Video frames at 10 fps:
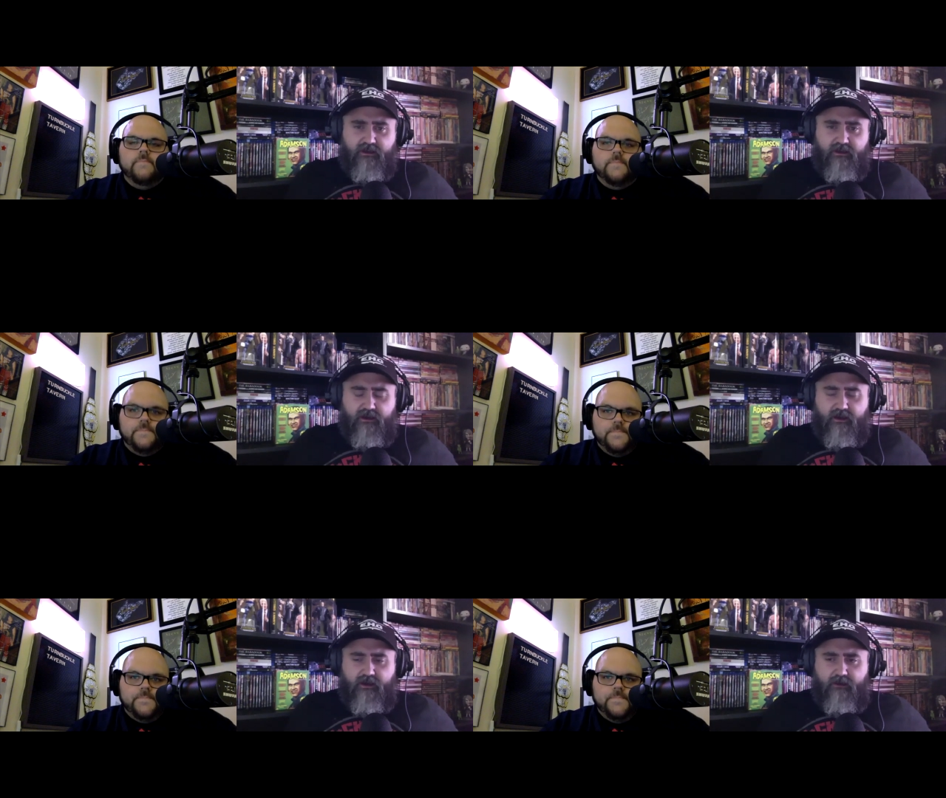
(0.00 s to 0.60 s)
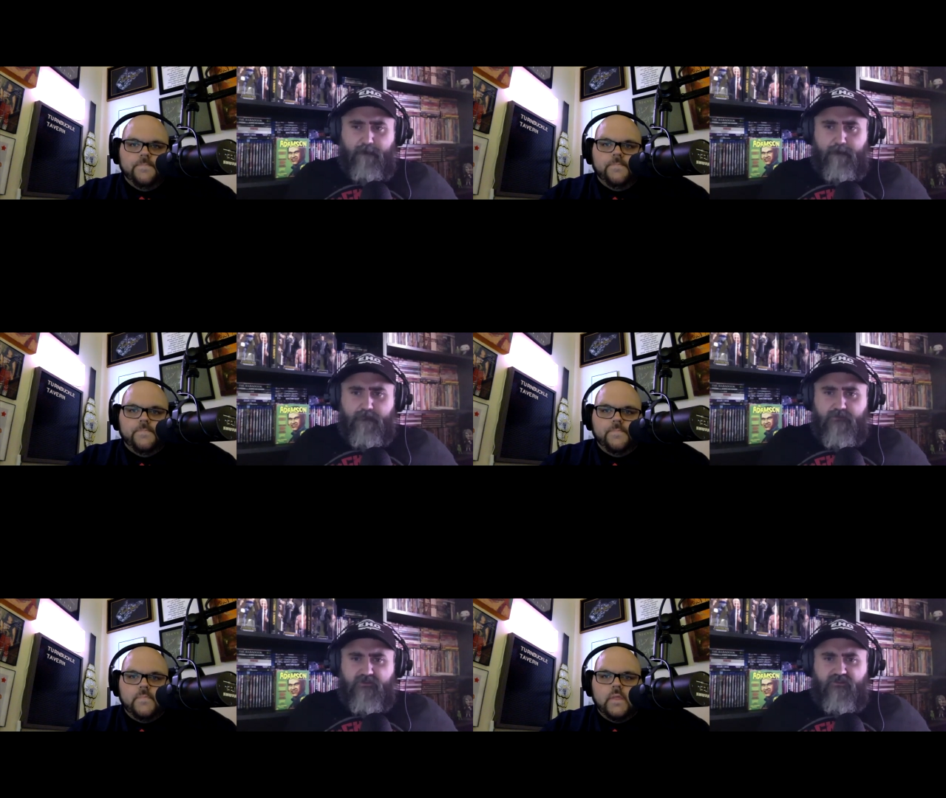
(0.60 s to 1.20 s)
Speaker 1: Um,
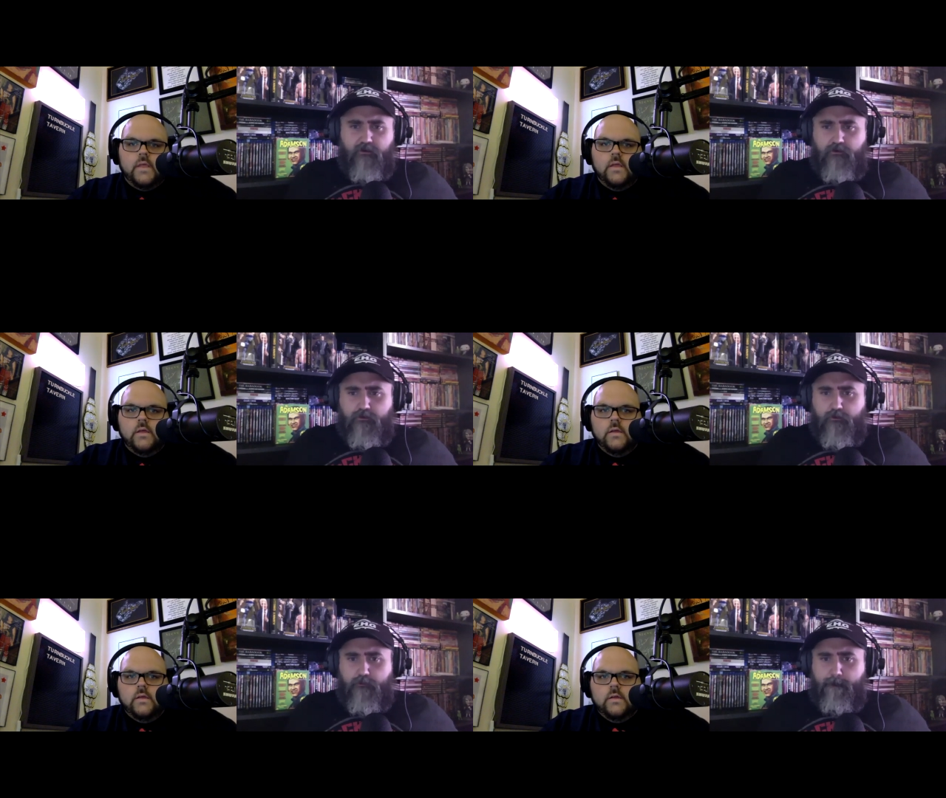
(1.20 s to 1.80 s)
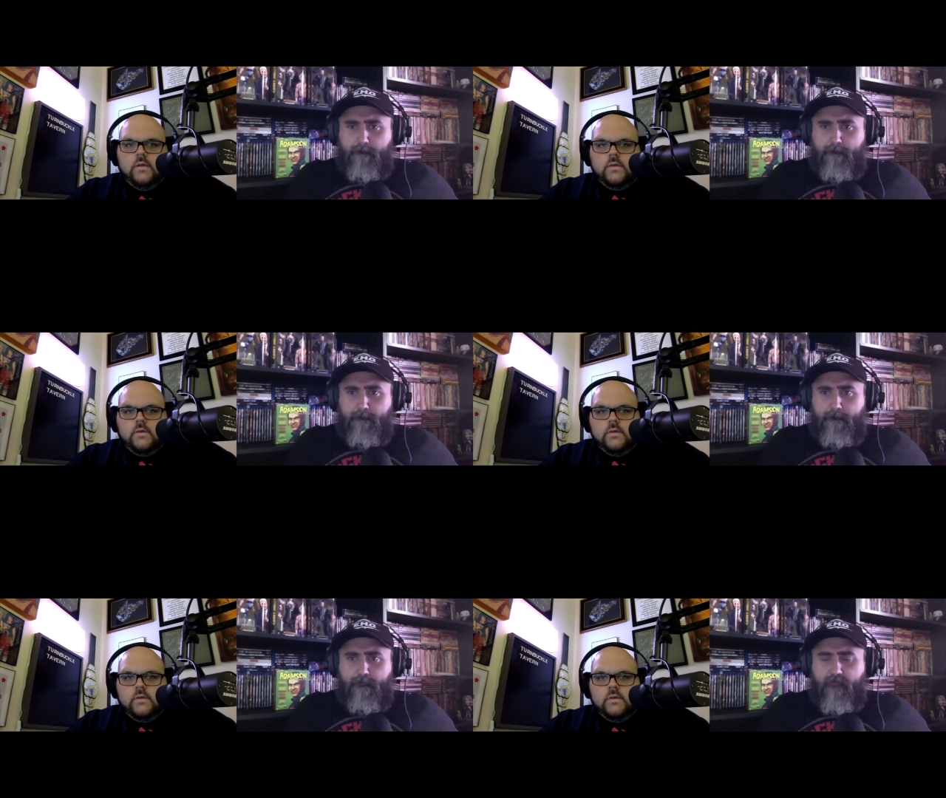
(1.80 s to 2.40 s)
so
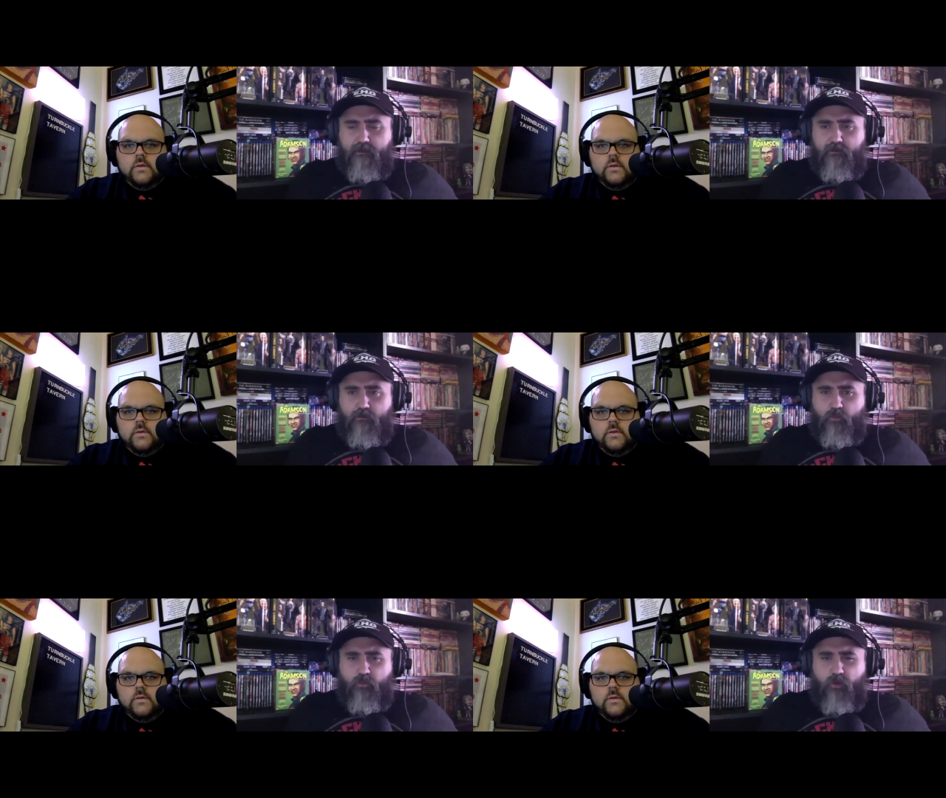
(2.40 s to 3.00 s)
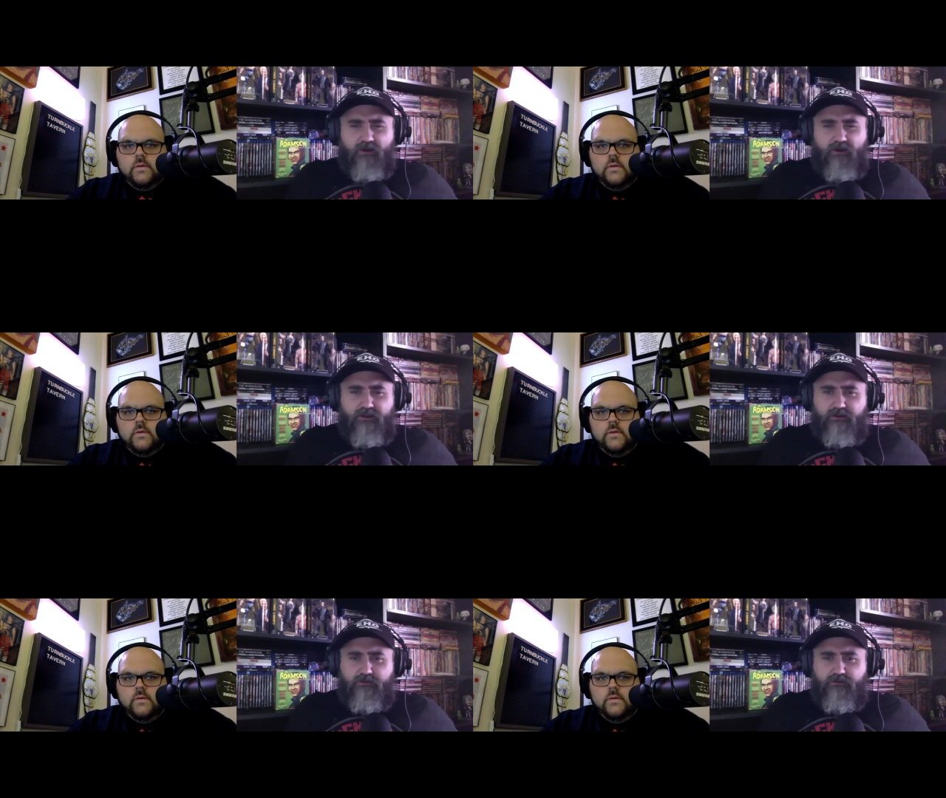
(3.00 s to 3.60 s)
where do you
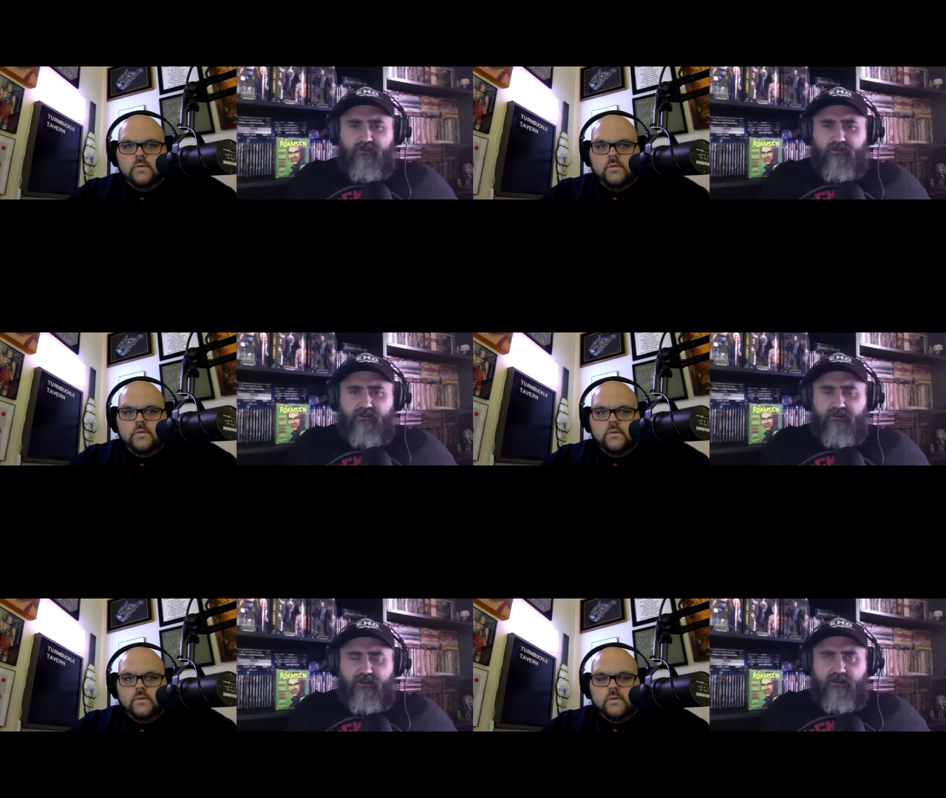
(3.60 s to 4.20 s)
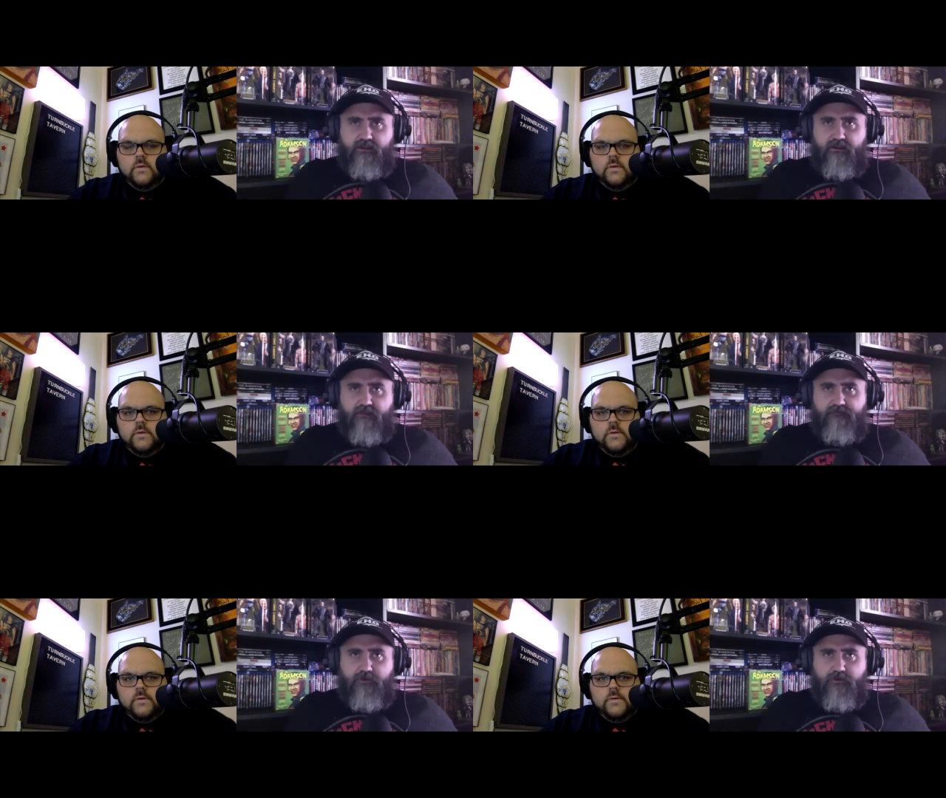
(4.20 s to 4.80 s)
see like if you
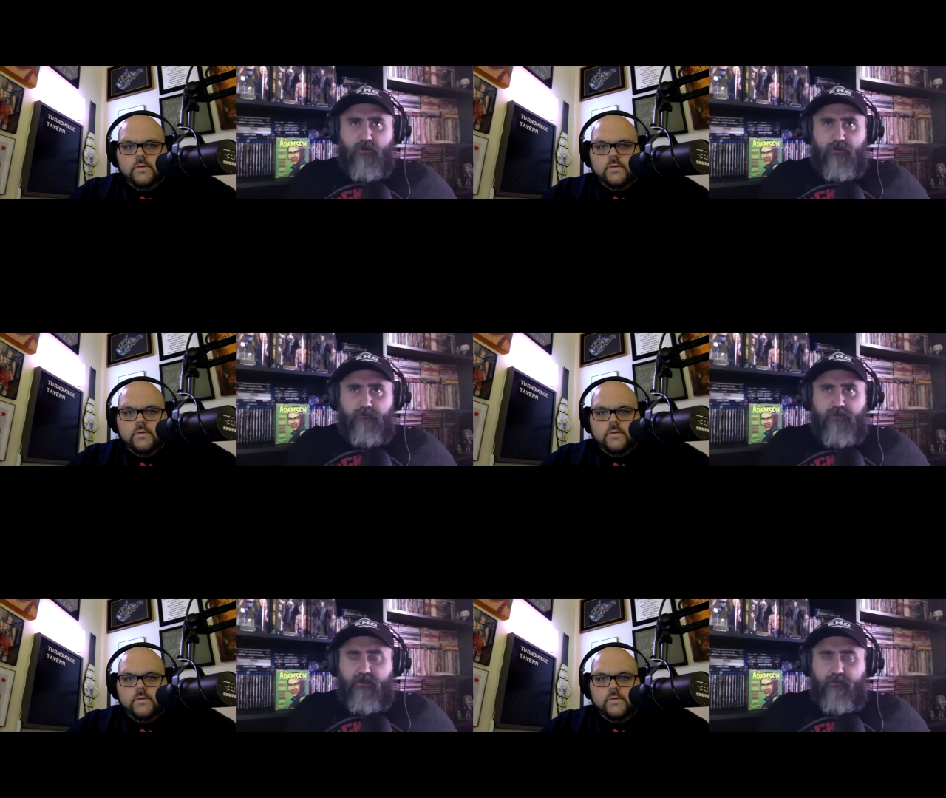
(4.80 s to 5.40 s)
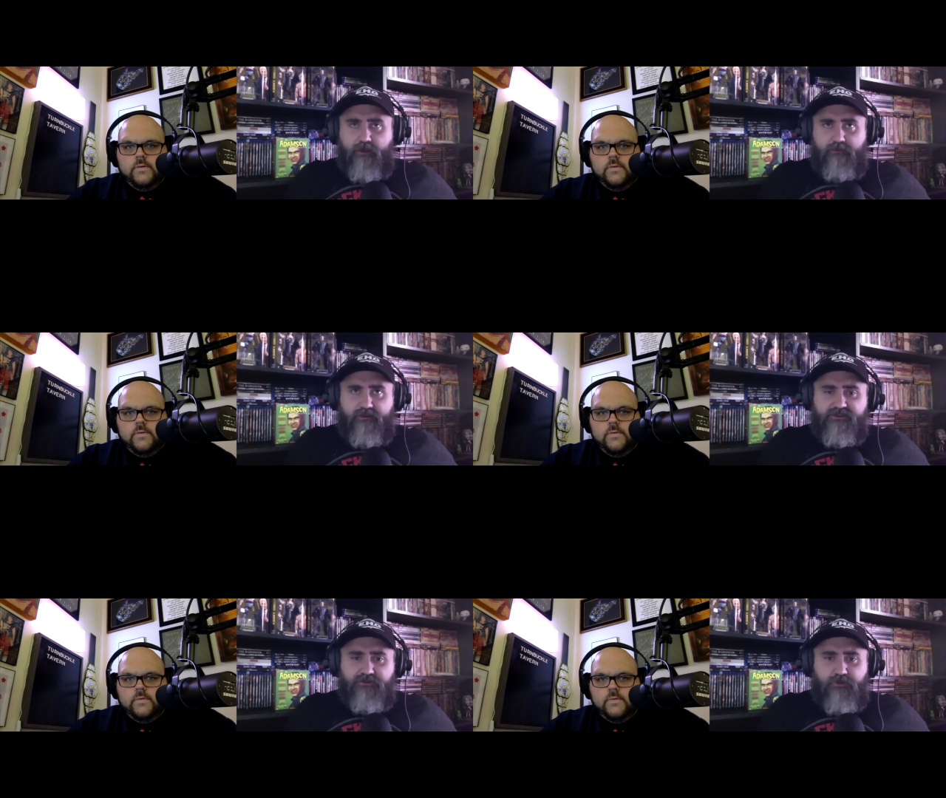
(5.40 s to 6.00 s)
were to pick maybe two
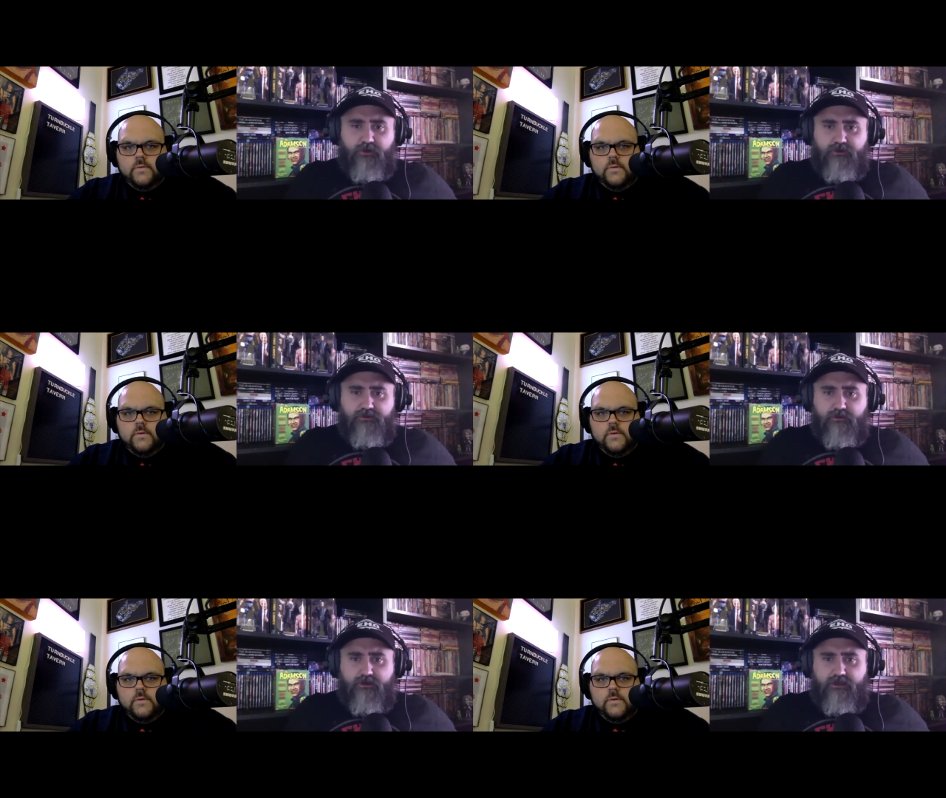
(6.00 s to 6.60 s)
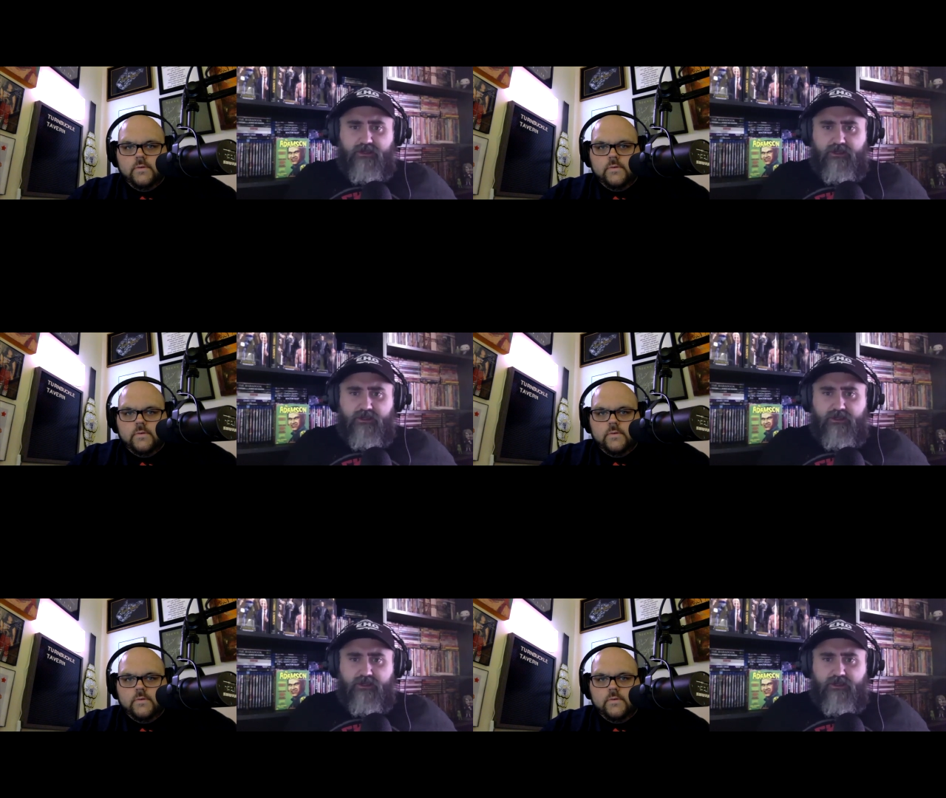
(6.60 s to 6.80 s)
or three